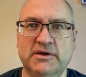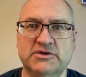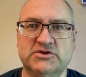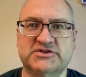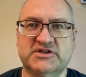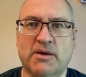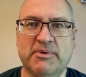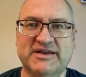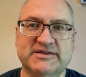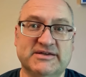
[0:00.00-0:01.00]
to
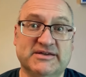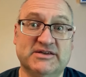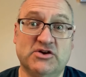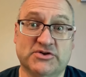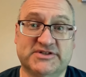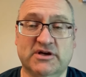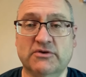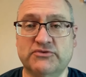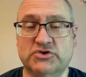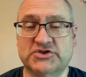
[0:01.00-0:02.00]
stop
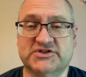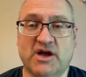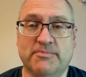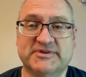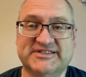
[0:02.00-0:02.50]
yourself or to stop